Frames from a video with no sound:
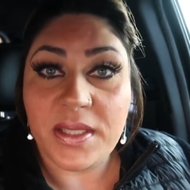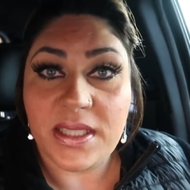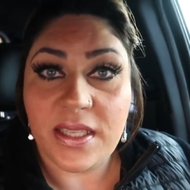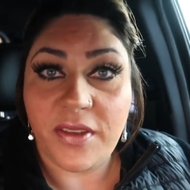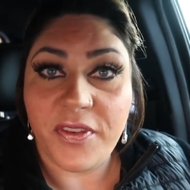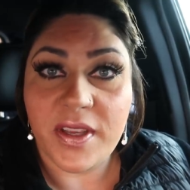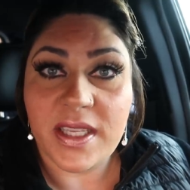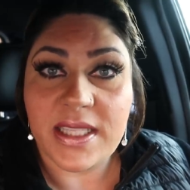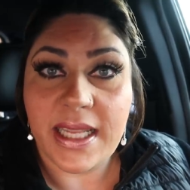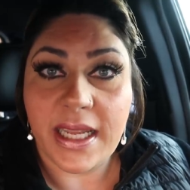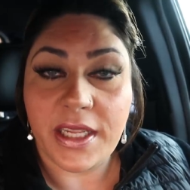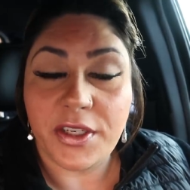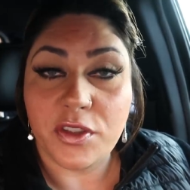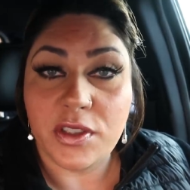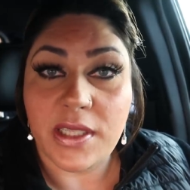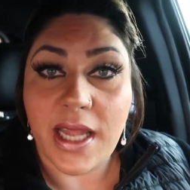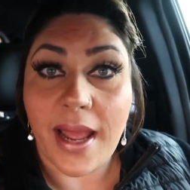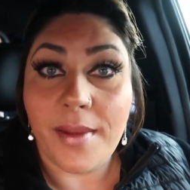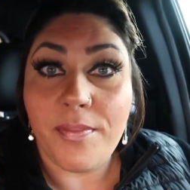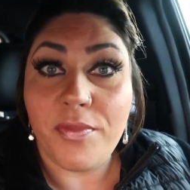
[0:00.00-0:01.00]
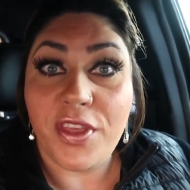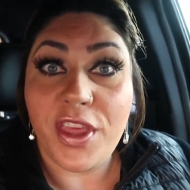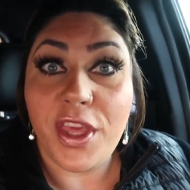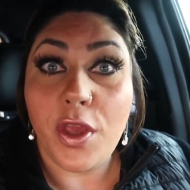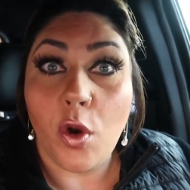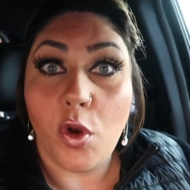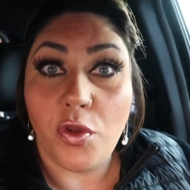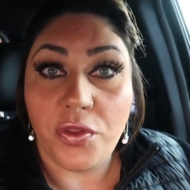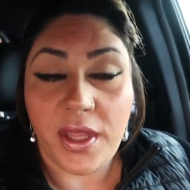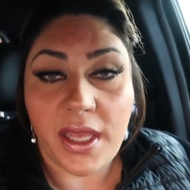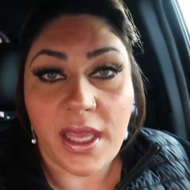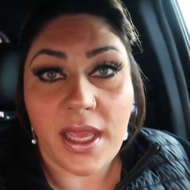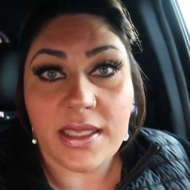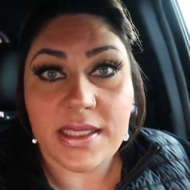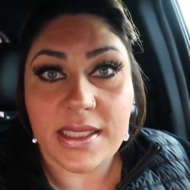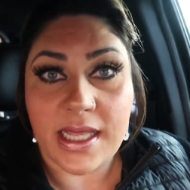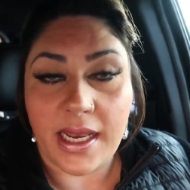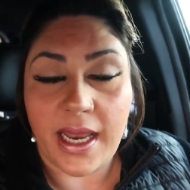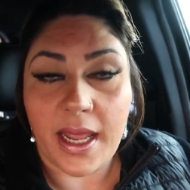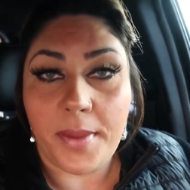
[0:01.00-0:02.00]
Pacific Standard Time, the
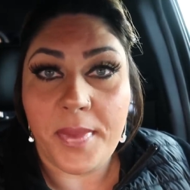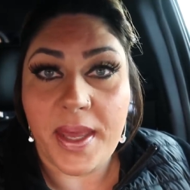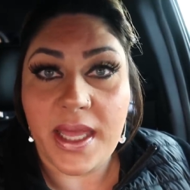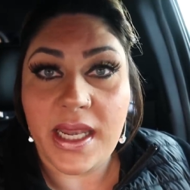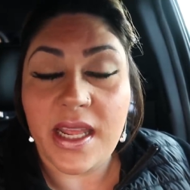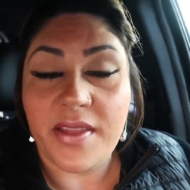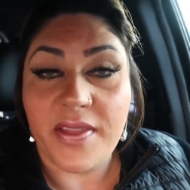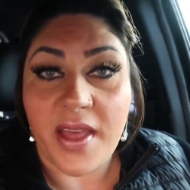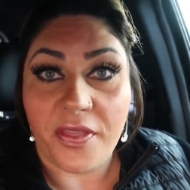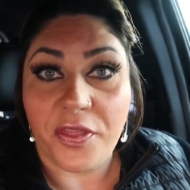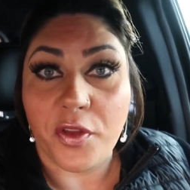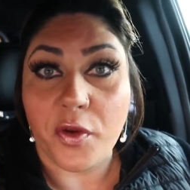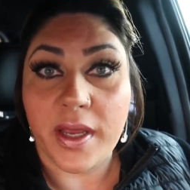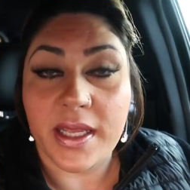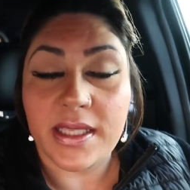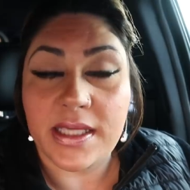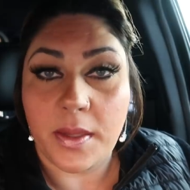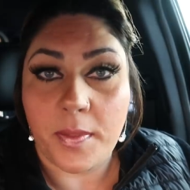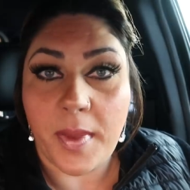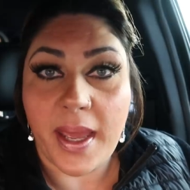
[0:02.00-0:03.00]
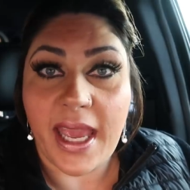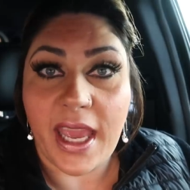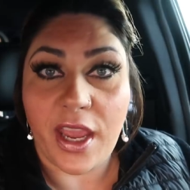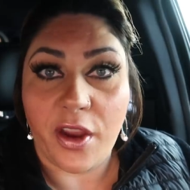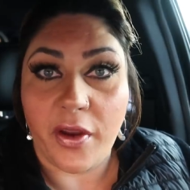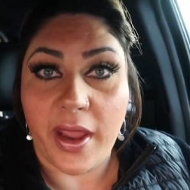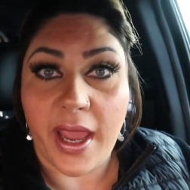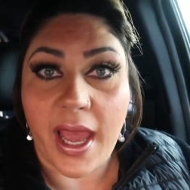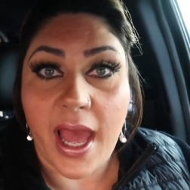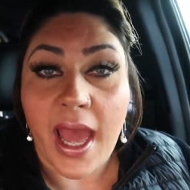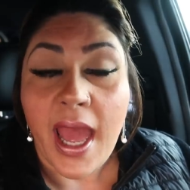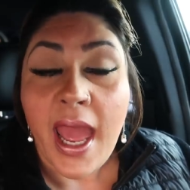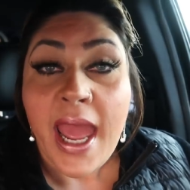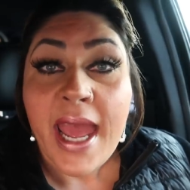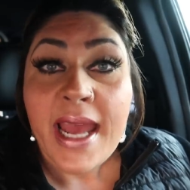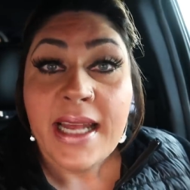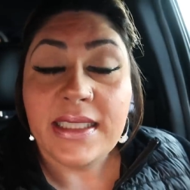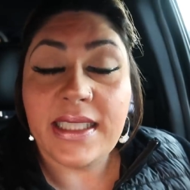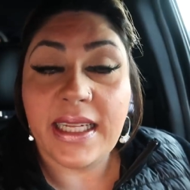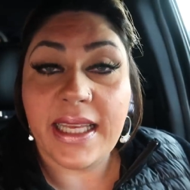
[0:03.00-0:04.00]
only Sunday meeting that there is in my area,
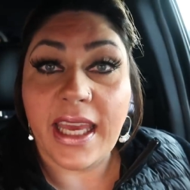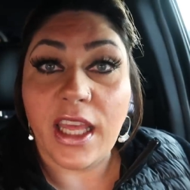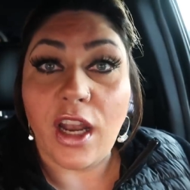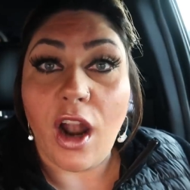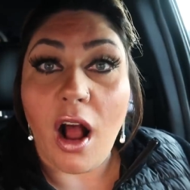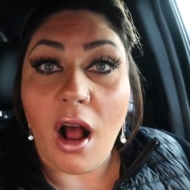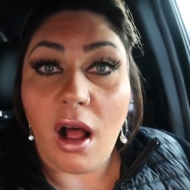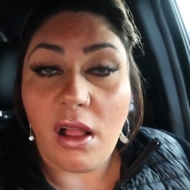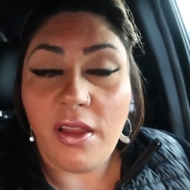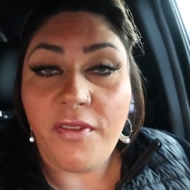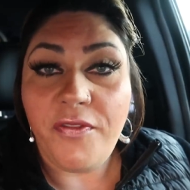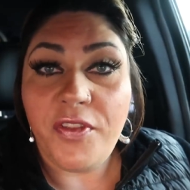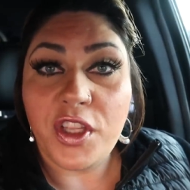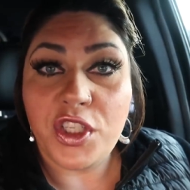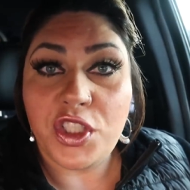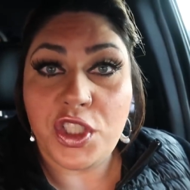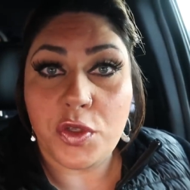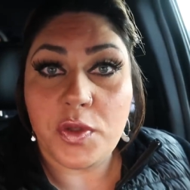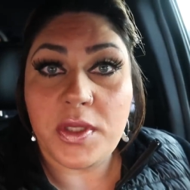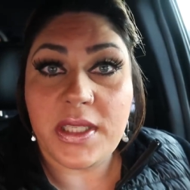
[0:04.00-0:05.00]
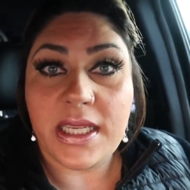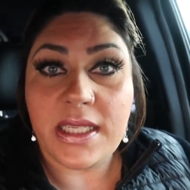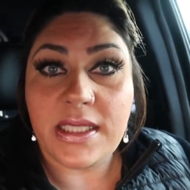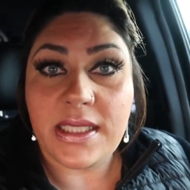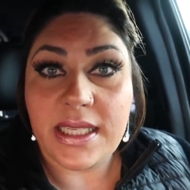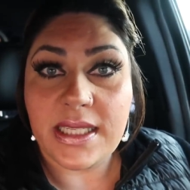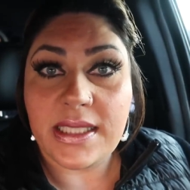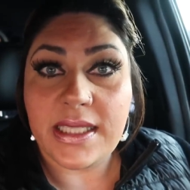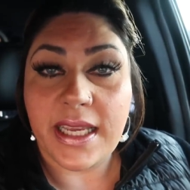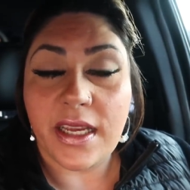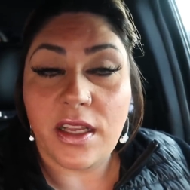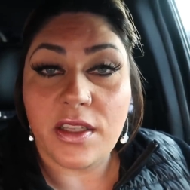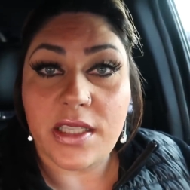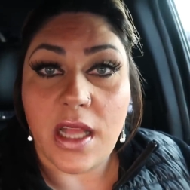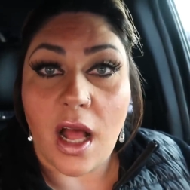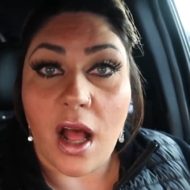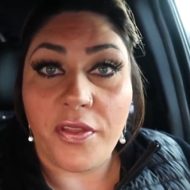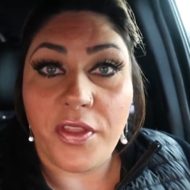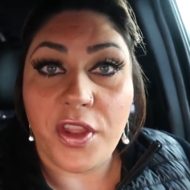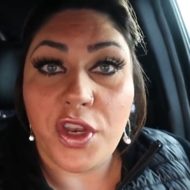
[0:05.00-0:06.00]
to get all of the juicy
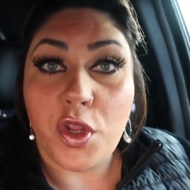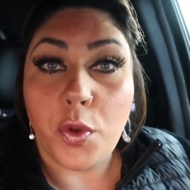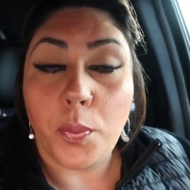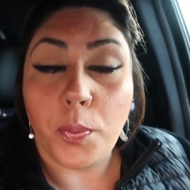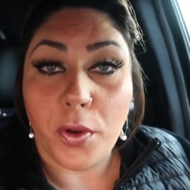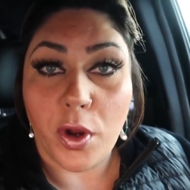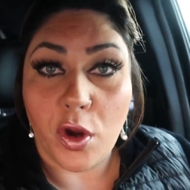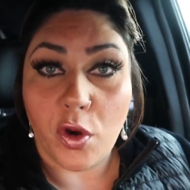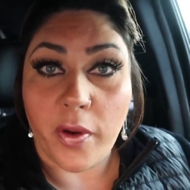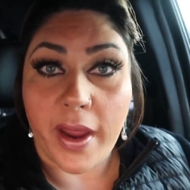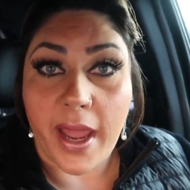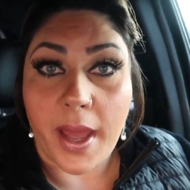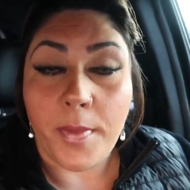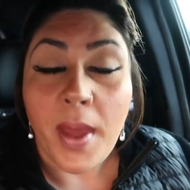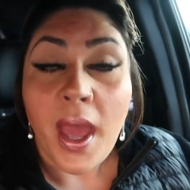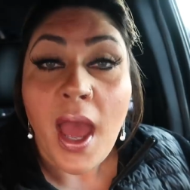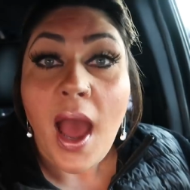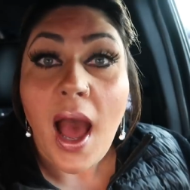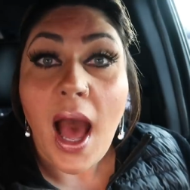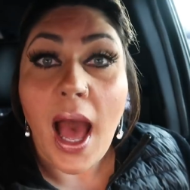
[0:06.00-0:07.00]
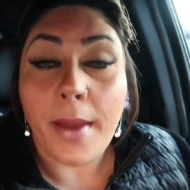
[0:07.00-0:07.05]
details on the new program.